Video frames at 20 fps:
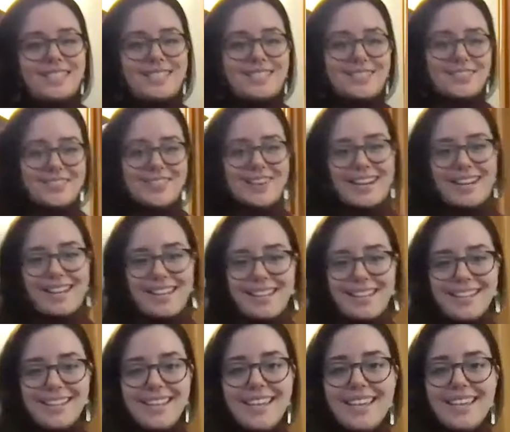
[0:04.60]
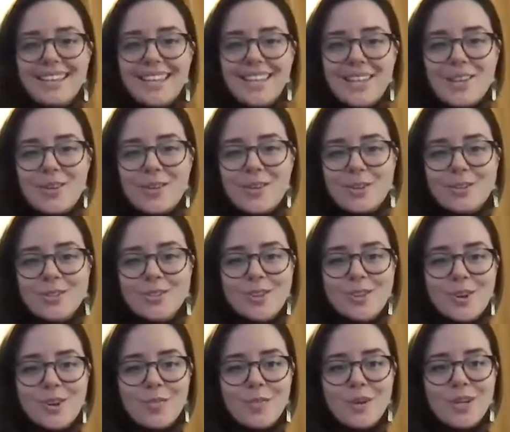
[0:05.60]
Alrighty. Thank you all
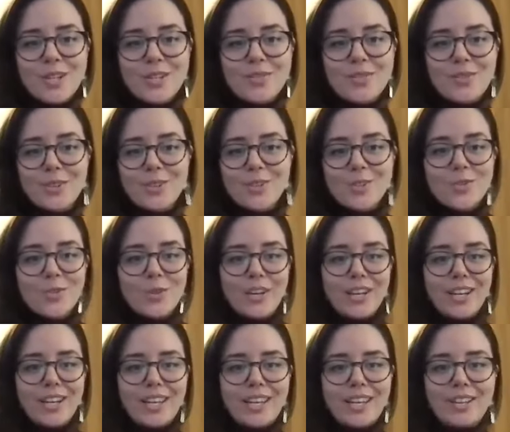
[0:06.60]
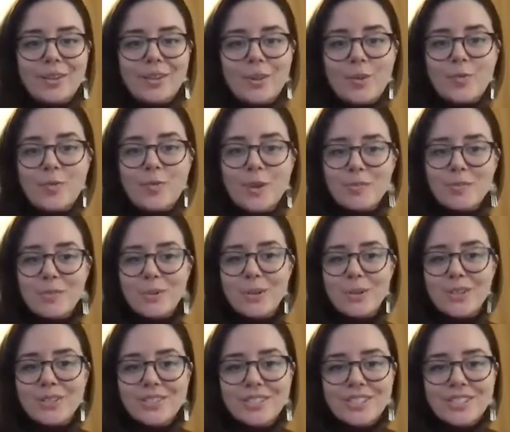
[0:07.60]
so much for joining
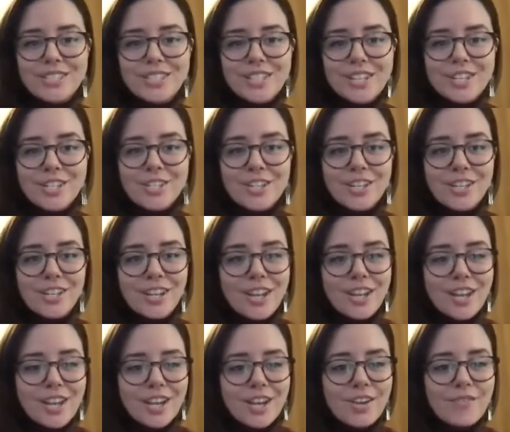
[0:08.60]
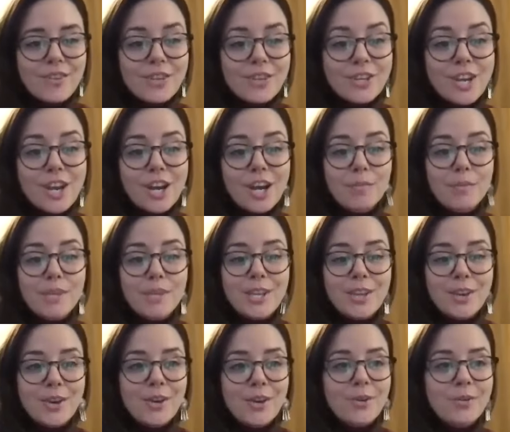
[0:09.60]
November's edition of
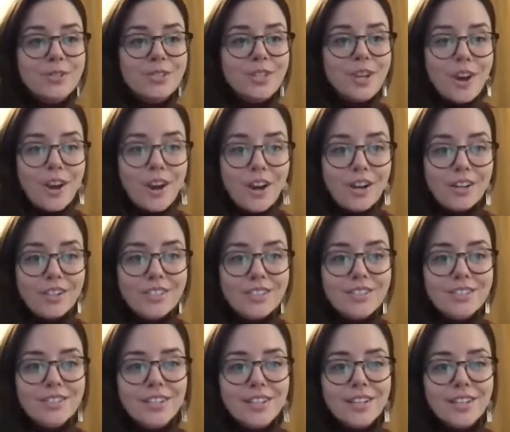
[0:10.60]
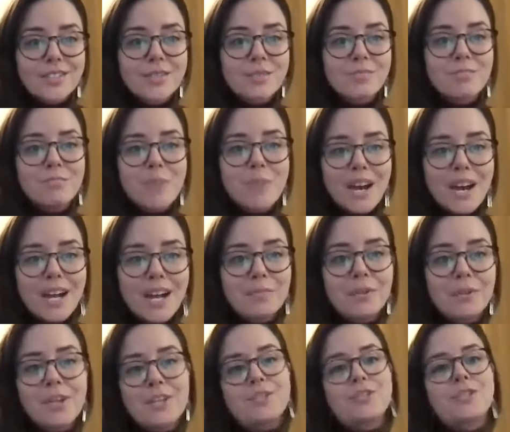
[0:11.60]
NAMIGOTalks. It is my
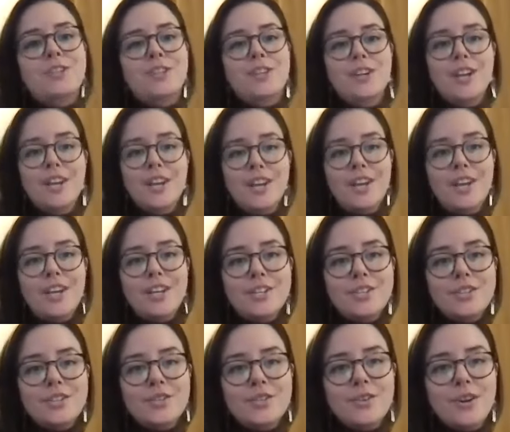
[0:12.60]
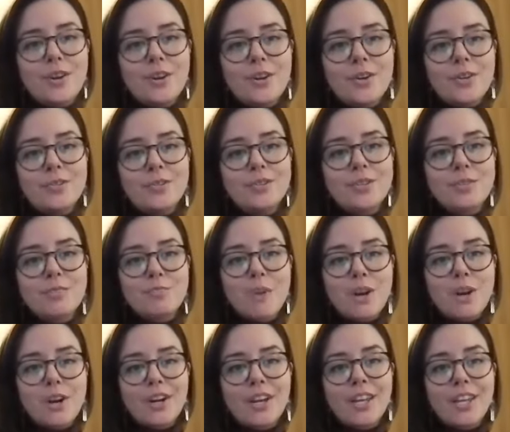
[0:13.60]
pleasure to host
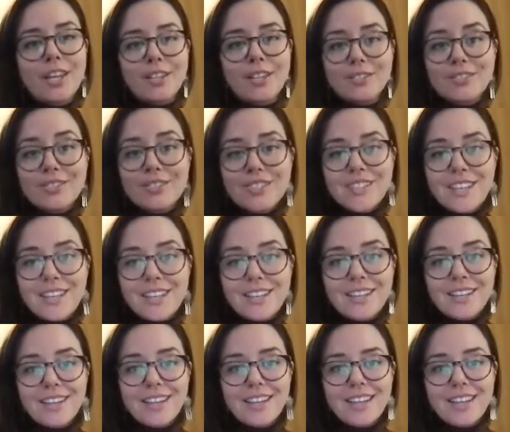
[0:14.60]
Mark Hendelson